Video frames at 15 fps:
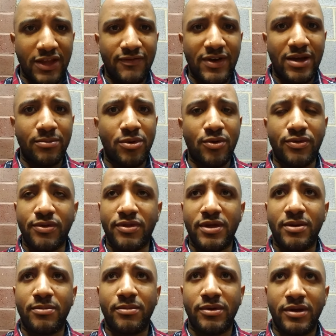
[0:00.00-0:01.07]
both of
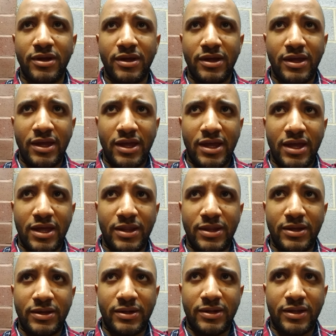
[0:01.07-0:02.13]
them, and
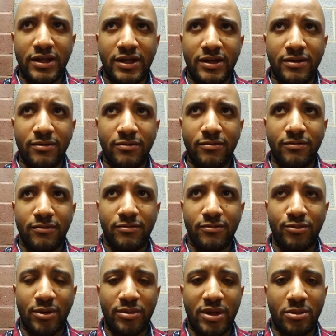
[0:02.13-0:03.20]
they'll
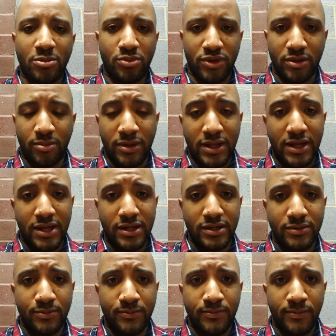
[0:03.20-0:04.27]
probably come up with a plan.